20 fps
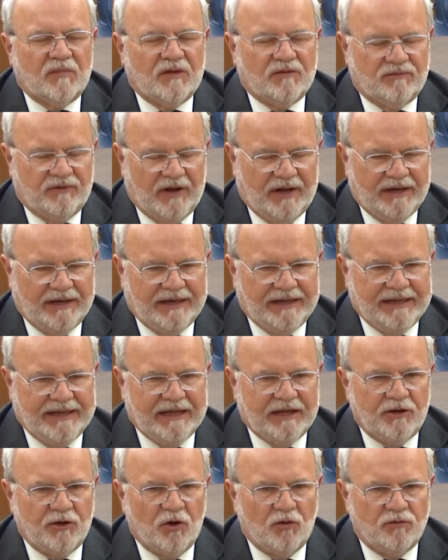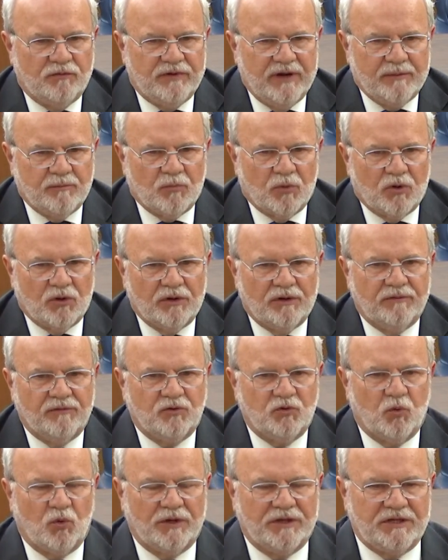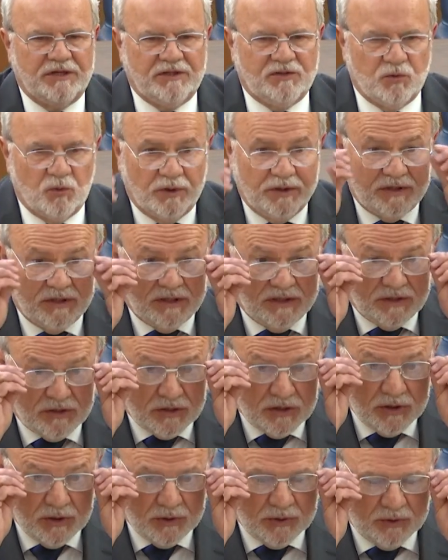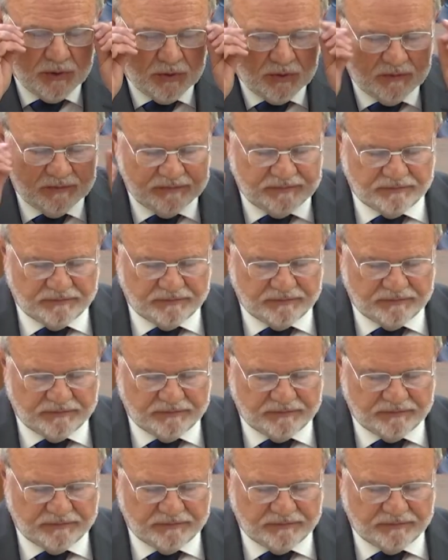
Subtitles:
finally in November of 2022,